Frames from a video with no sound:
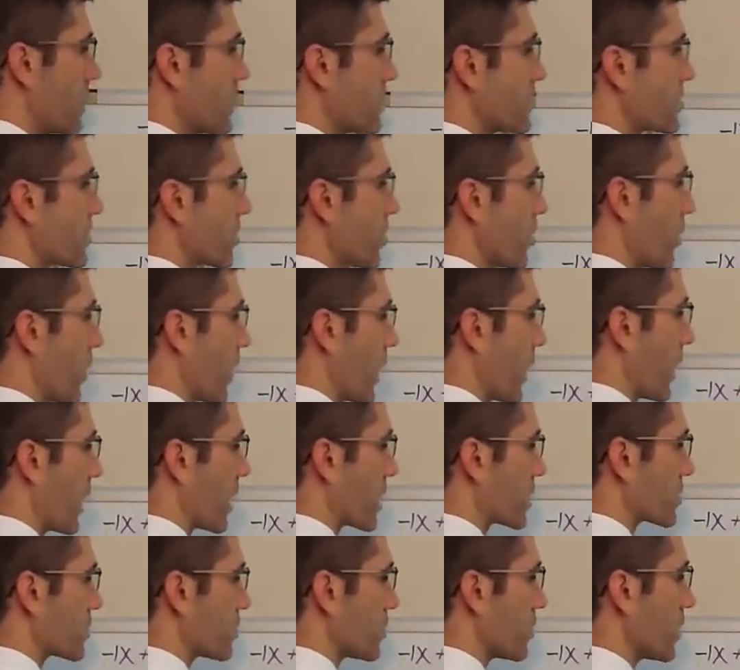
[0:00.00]
So
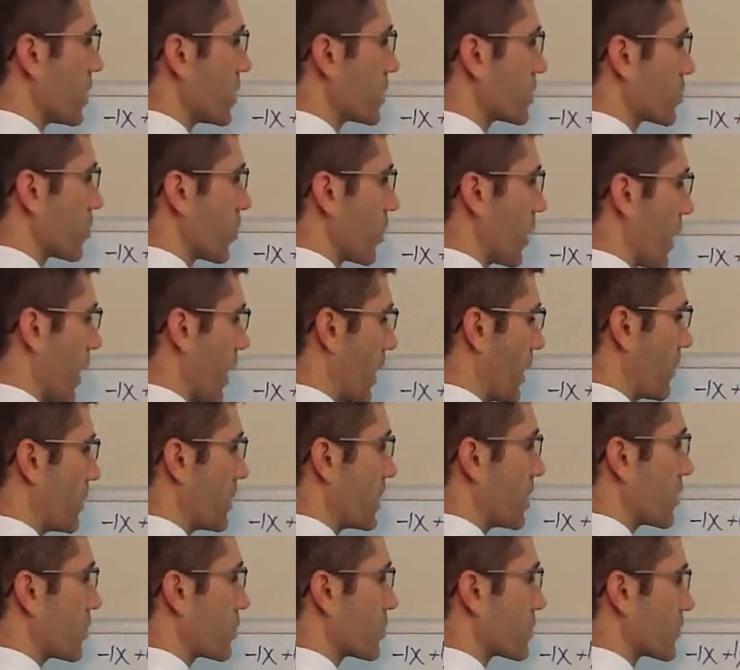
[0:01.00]
x plus y
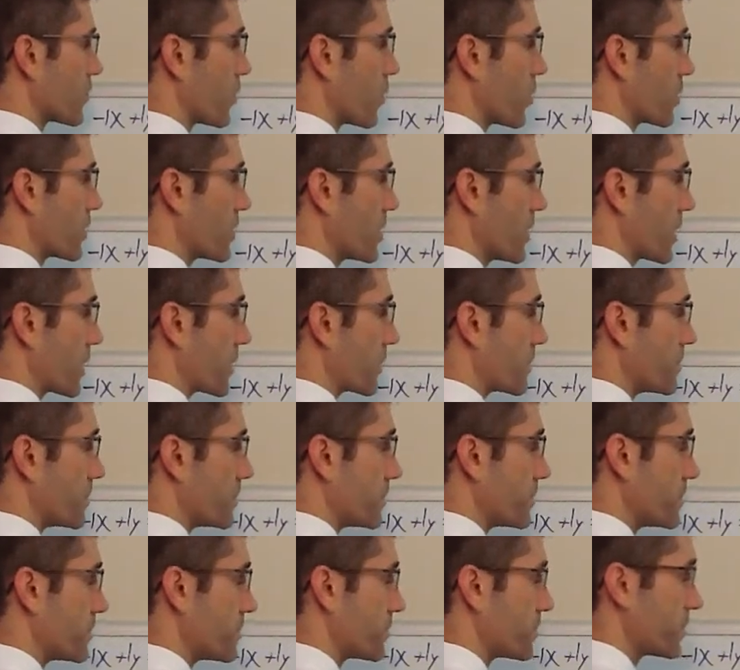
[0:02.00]
equals 14.
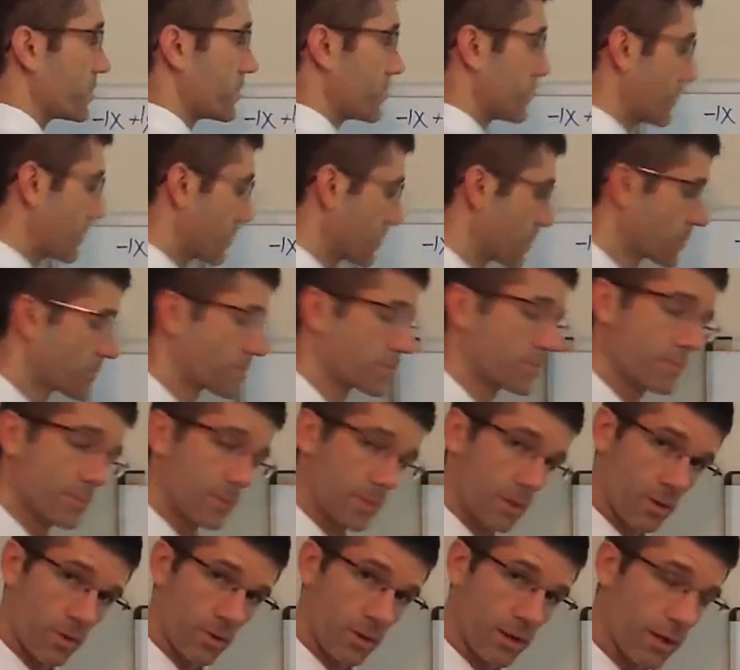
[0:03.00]

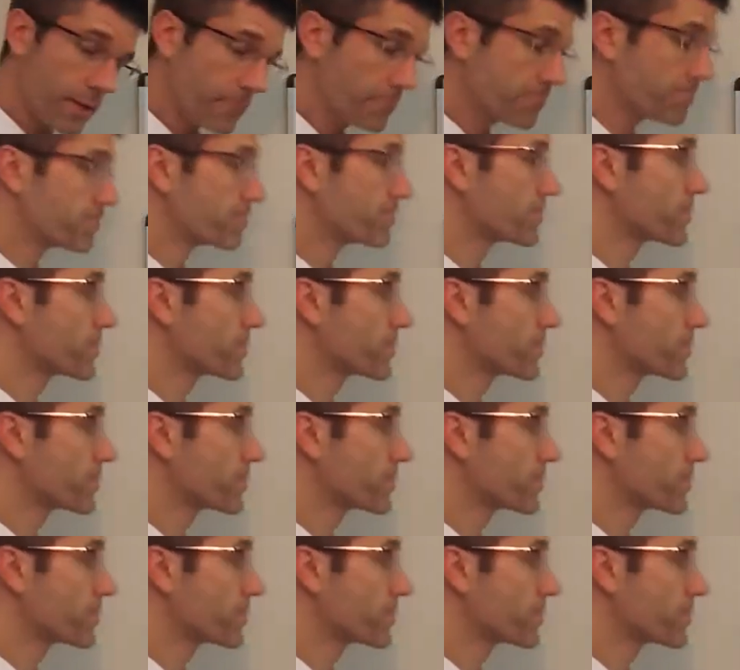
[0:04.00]
Okay?